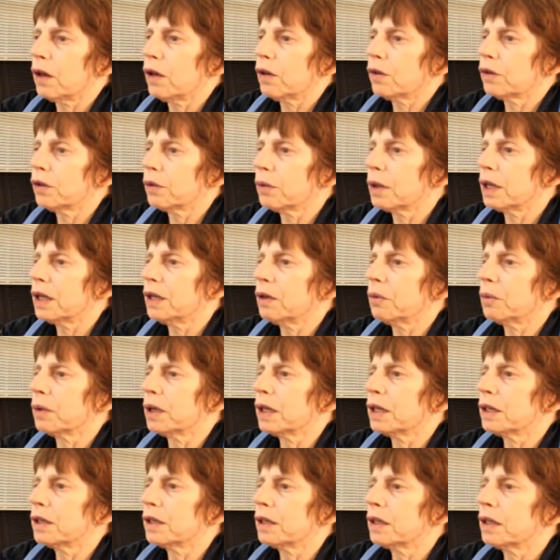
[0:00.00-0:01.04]
So
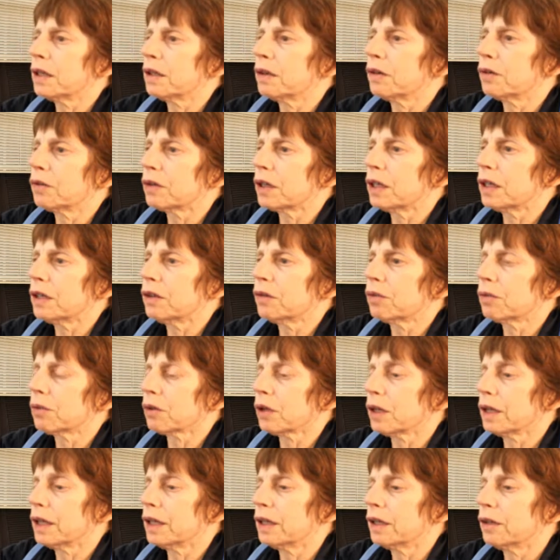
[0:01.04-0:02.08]
anyway, it's
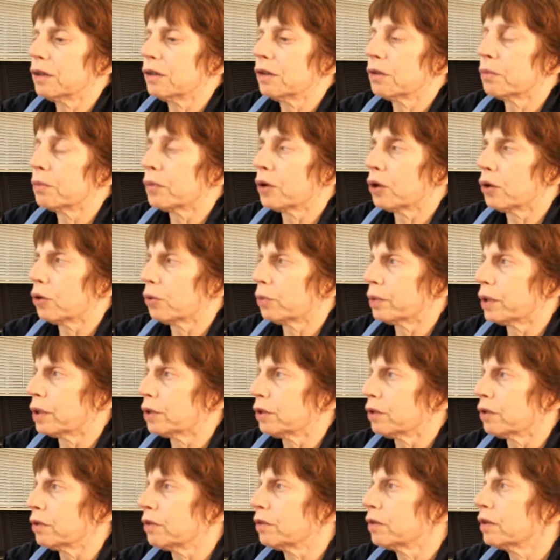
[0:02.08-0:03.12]
related to
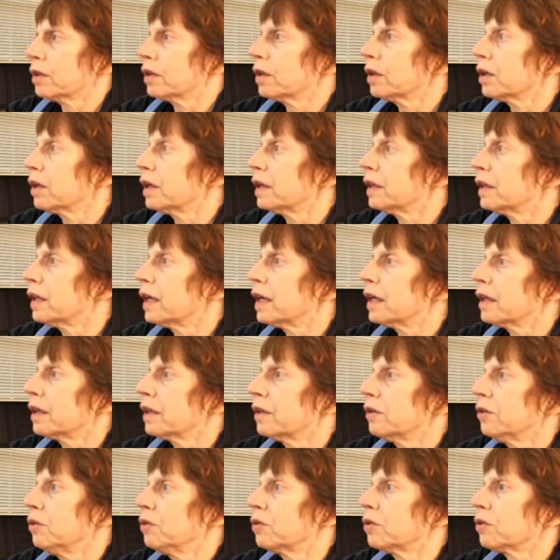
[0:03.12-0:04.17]
mobile, and
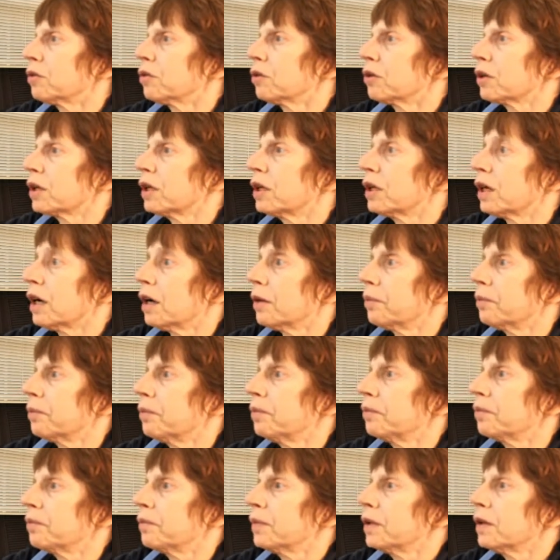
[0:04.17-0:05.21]
you can look it up.
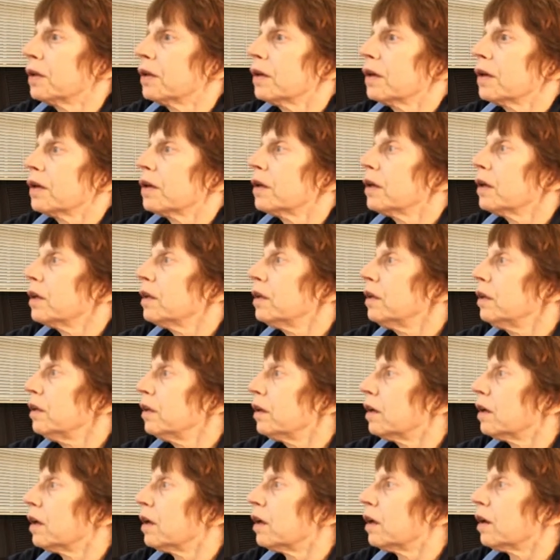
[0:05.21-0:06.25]

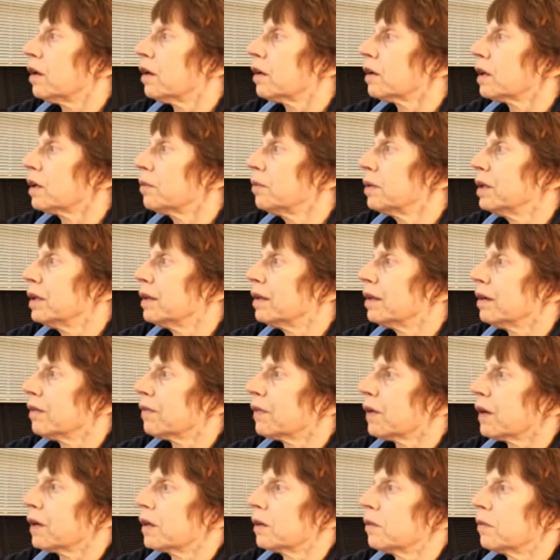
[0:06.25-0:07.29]
Let me see if
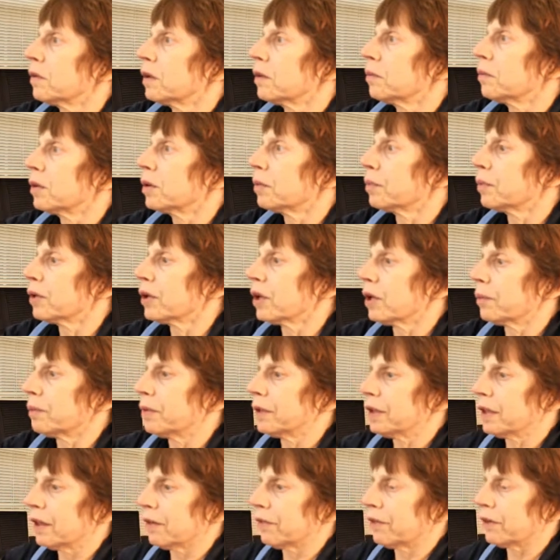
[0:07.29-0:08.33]
I can. I'm going to pull up the
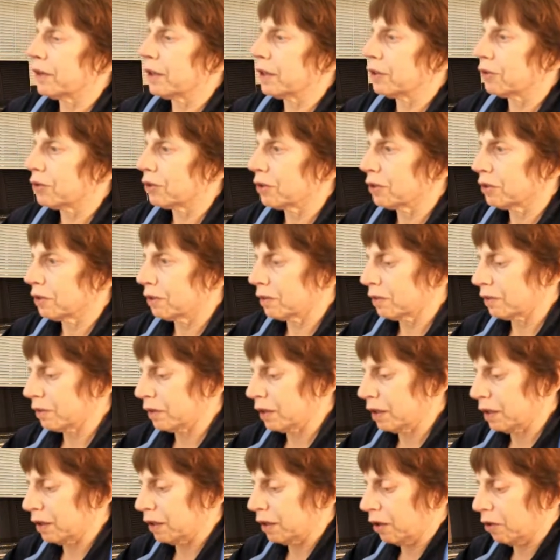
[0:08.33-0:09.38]
definition,
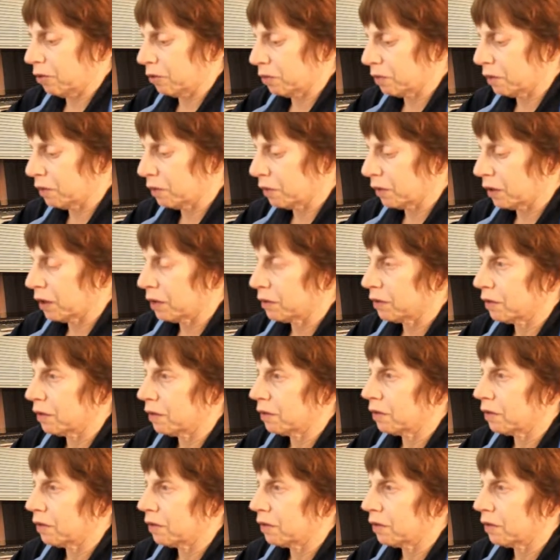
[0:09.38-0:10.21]
and I'll like.